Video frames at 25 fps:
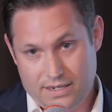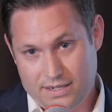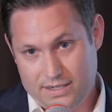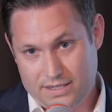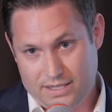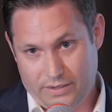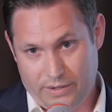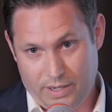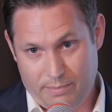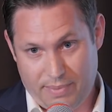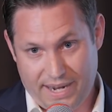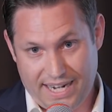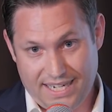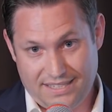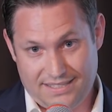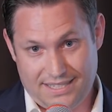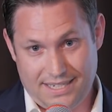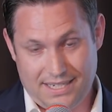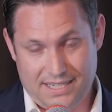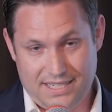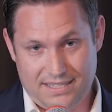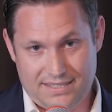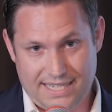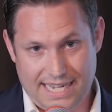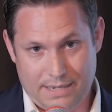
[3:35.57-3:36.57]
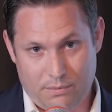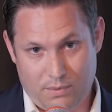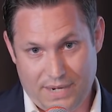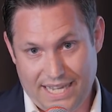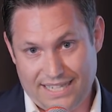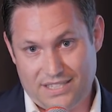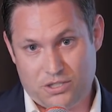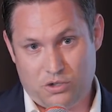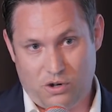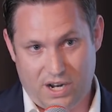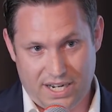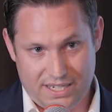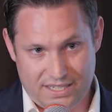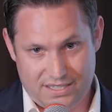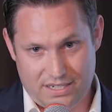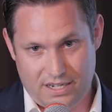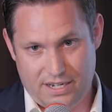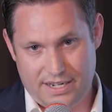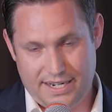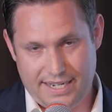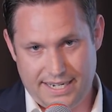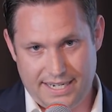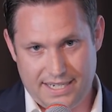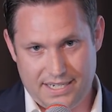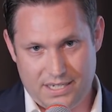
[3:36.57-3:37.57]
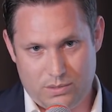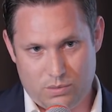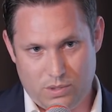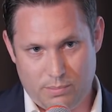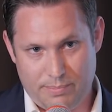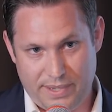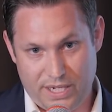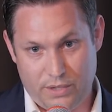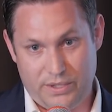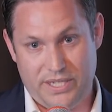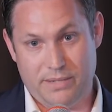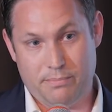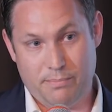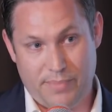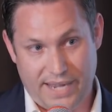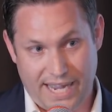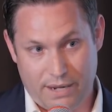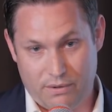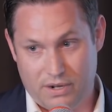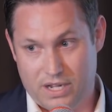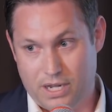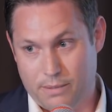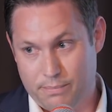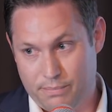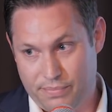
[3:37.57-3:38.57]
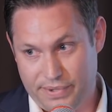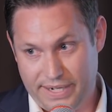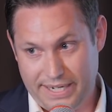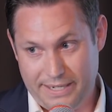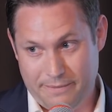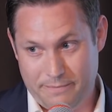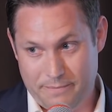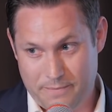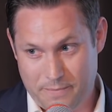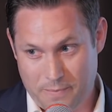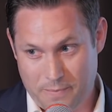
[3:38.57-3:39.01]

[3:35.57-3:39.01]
So he basically said, well, let's try and turn it into a £1 billion company.